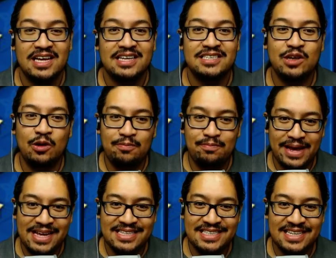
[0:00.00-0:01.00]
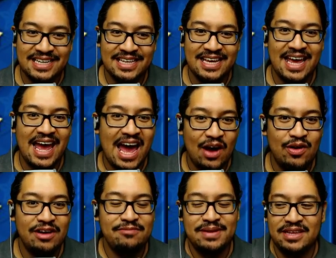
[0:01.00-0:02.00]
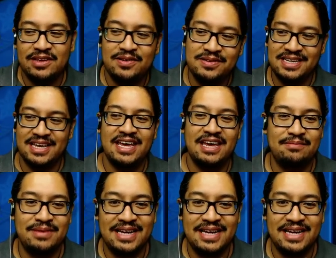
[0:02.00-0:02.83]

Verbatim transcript: So basically, how I've been using him